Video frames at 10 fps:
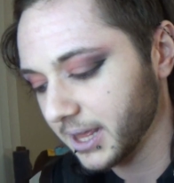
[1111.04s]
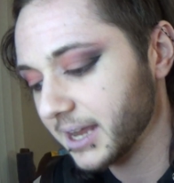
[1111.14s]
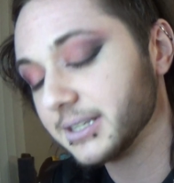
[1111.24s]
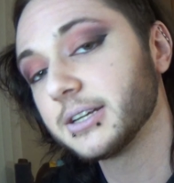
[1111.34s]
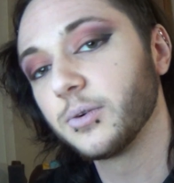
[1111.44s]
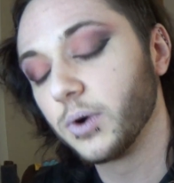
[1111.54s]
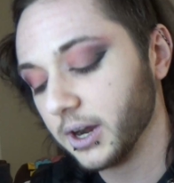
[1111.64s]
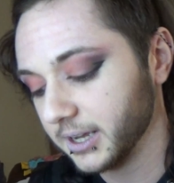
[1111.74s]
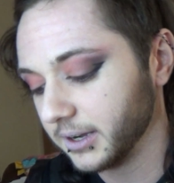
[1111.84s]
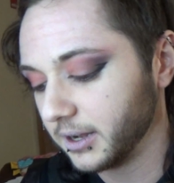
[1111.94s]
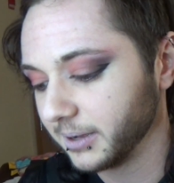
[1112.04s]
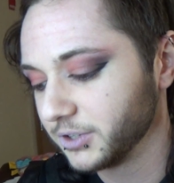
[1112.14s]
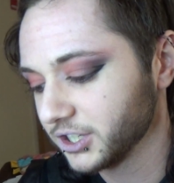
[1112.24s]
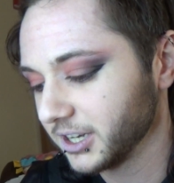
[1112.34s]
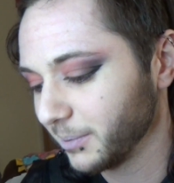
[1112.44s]
that didn't work at all. I'm
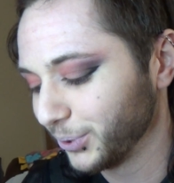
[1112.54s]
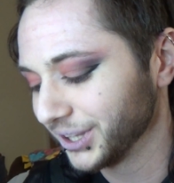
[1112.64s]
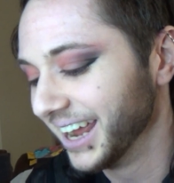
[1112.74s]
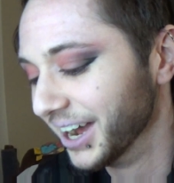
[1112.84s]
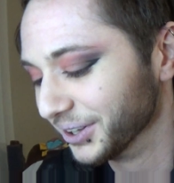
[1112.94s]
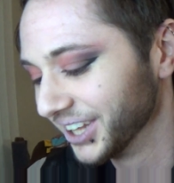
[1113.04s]
just gonna put that out